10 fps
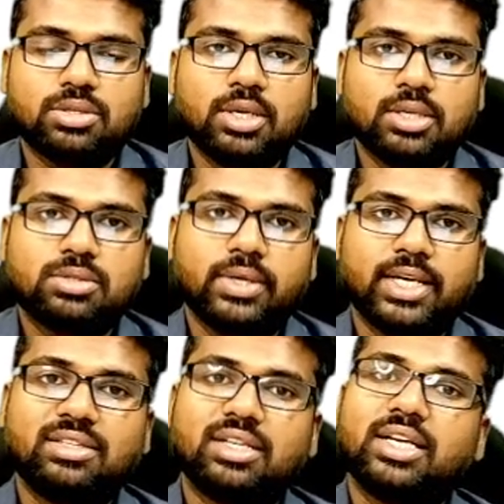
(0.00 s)
so it
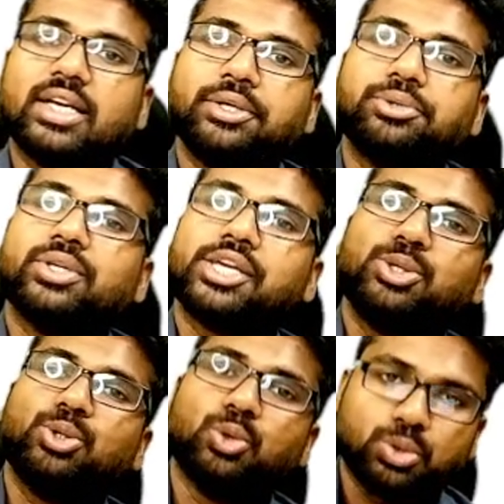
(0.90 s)
turn into a
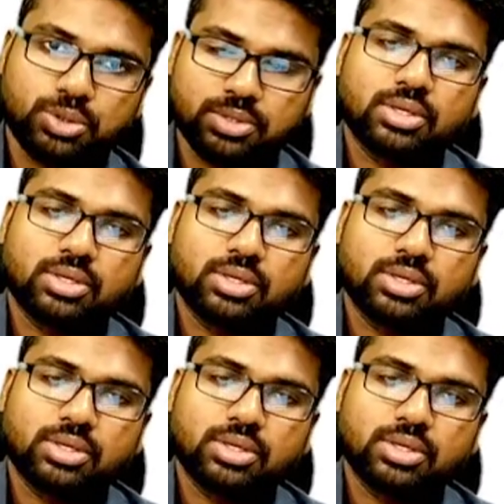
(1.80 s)
huge